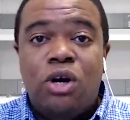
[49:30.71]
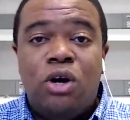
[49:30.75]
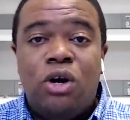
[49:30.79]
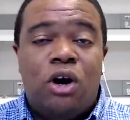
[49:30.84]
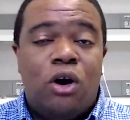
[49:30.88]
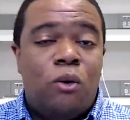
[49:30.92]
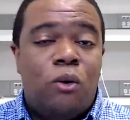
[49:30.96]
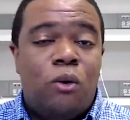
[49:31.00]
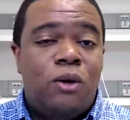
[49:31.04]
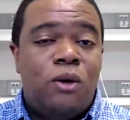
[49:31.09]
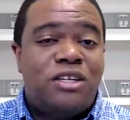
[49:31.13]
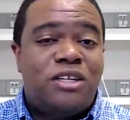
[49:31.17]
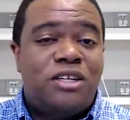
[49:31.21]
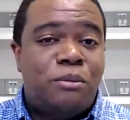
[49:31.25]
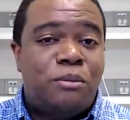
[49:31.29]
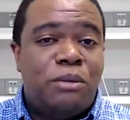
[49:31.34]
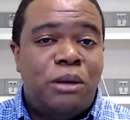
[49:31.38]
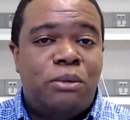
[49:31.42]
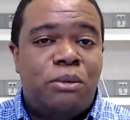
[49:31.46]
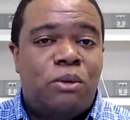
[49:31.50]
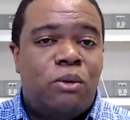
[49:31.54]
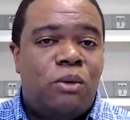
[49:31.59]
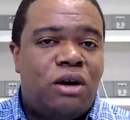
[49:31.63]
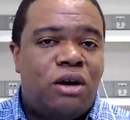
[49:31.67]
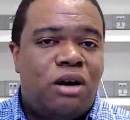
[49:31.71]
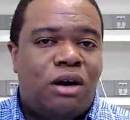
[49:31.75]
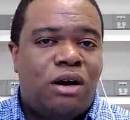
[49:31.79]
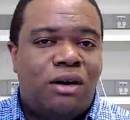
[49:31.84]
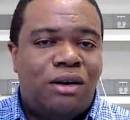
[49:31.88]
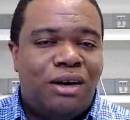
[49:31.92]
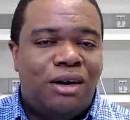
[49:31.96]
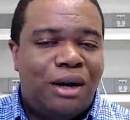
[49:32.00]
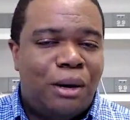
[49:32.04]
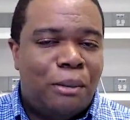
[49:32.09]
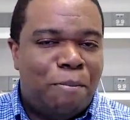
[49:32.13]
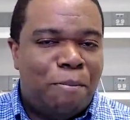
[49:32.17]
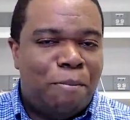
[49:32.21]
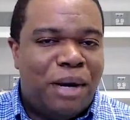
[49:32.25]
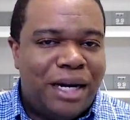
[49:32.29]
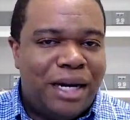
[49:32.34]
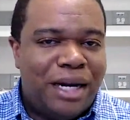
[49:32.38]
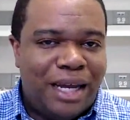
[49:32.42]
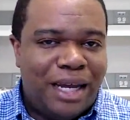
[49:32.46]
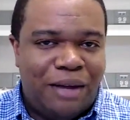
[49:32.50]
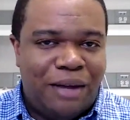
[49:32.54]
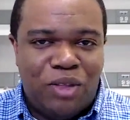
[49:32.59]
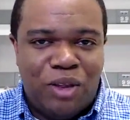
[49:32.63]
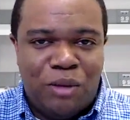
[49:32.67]
or what some people will call a
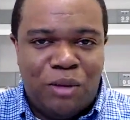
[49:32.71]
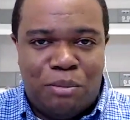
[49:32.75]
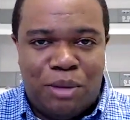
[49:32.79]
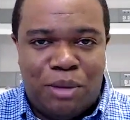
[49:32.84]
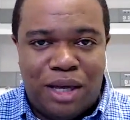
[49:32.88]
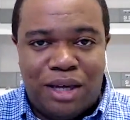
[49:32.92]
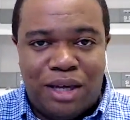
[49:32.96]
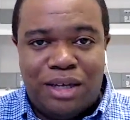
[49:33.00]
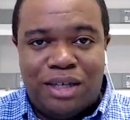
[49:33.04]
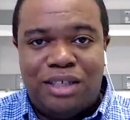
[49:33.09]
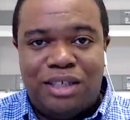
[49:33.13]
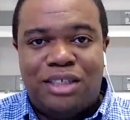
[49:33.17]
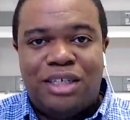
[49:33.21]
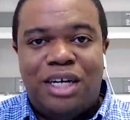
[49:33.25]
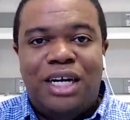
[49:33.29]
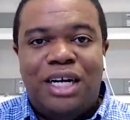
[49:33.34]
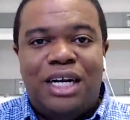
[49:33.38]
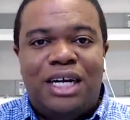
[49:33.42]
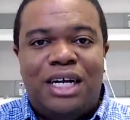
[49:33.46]
money page.